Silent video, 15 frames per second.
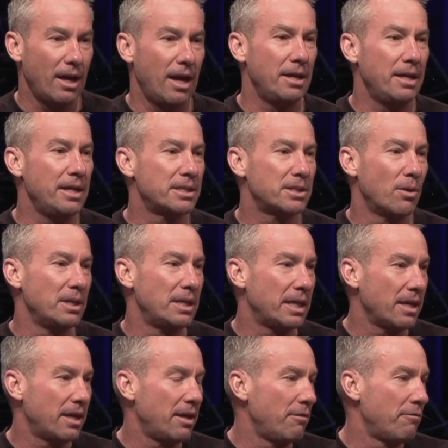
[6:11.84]
And he's going to
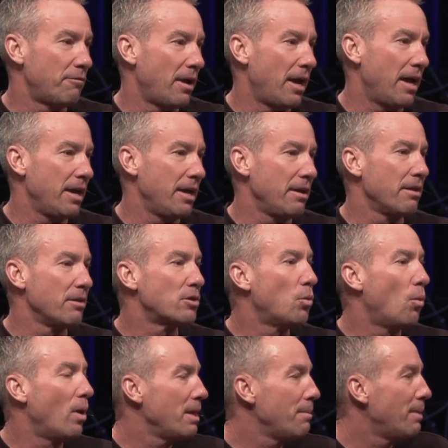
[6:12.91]
give a
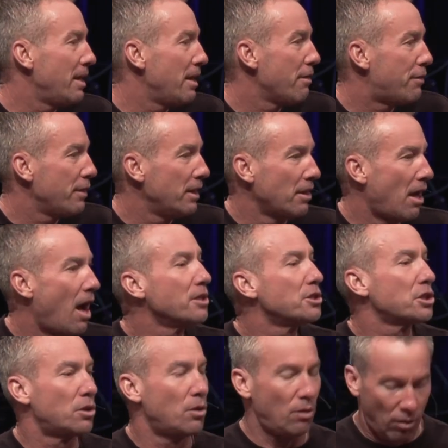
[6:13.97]
20-minute
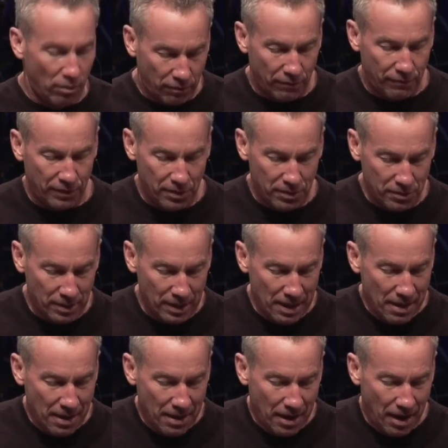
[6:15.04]
theological overview
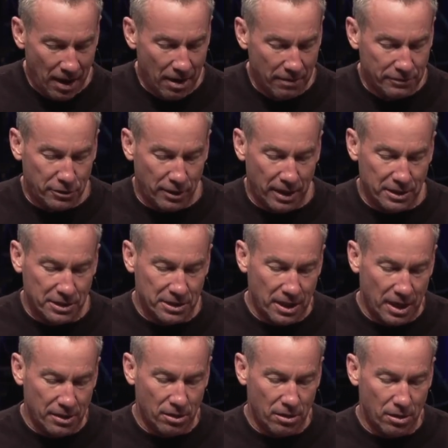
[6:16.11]
of
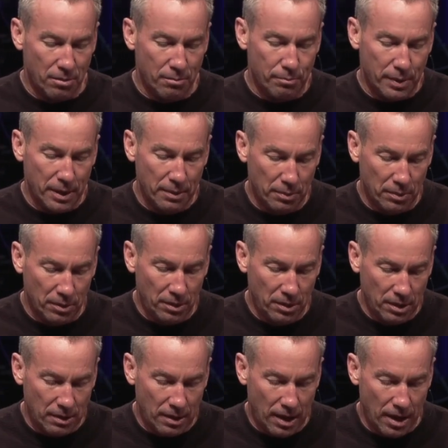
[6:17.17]
transgender
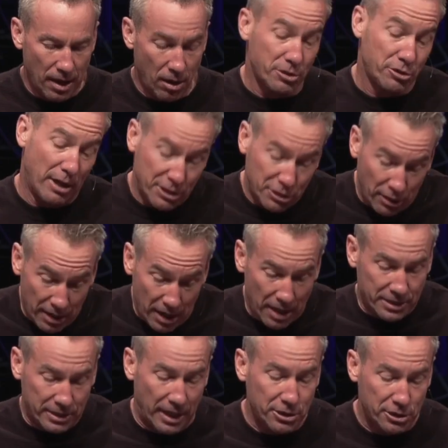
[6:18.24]
people, or
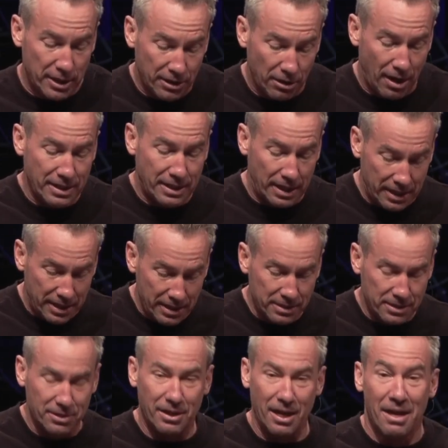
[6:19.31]
transgender
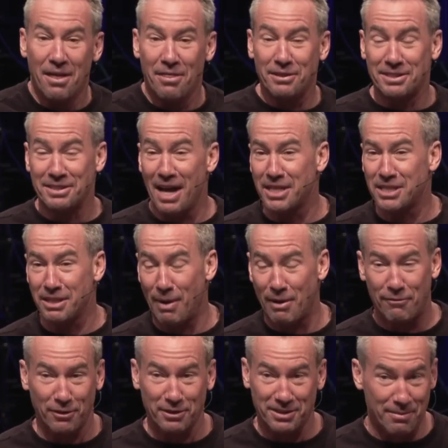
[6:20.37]
identities. Okay, this is actually my
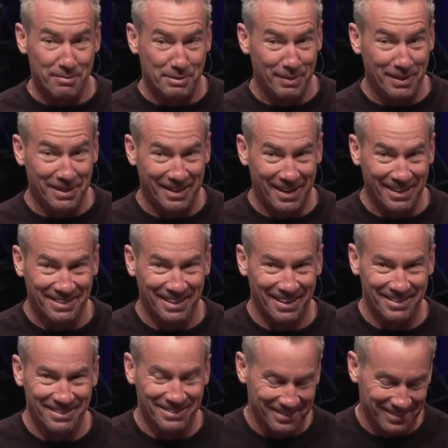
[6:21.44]
first time speaking at
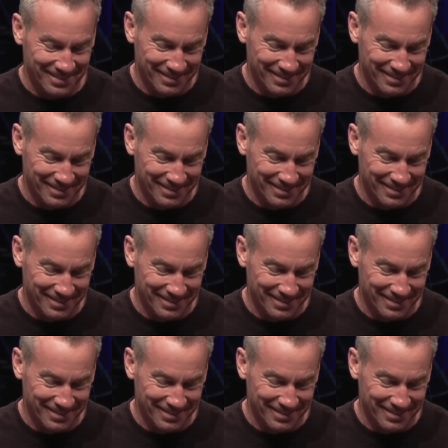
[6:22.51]
Exiles.